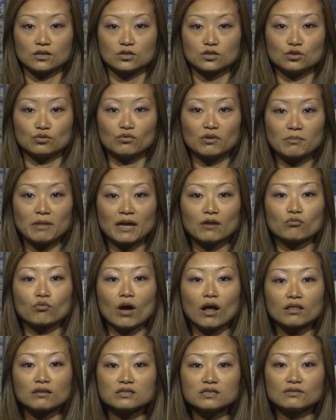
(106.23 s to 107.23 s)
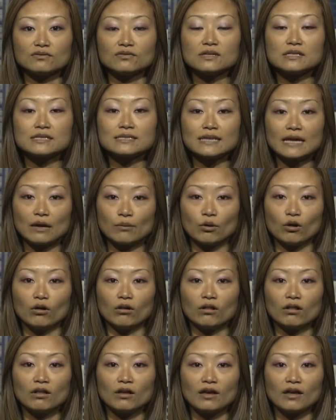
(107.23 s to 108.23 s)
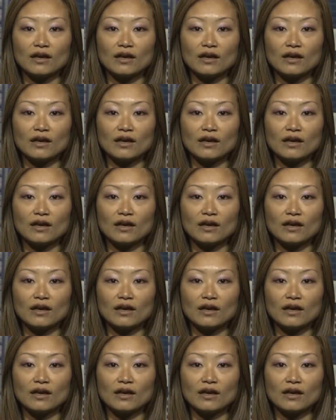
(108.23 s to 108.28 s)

to remain relatively stable